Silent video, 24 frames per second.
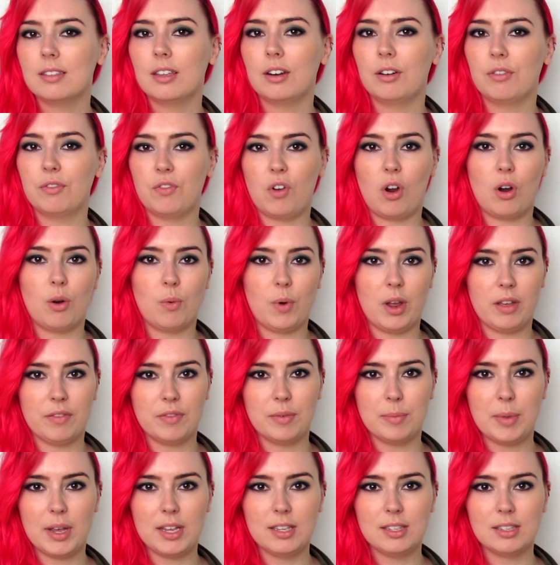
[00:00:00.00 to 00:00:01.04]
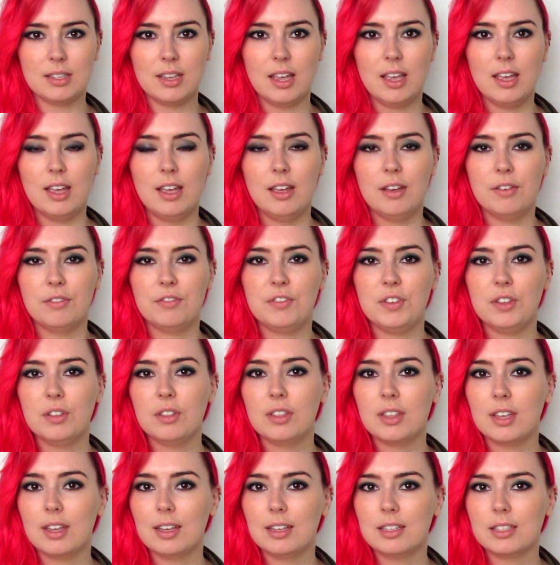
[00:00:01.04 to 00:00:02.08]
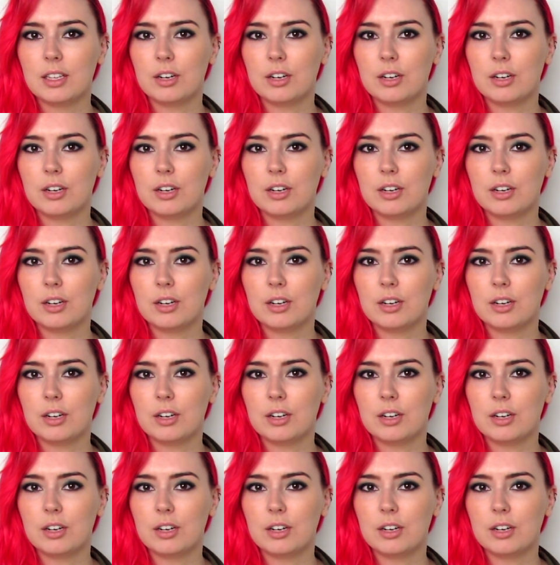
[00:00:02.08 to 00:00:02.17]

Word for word: that are far away from us, feel things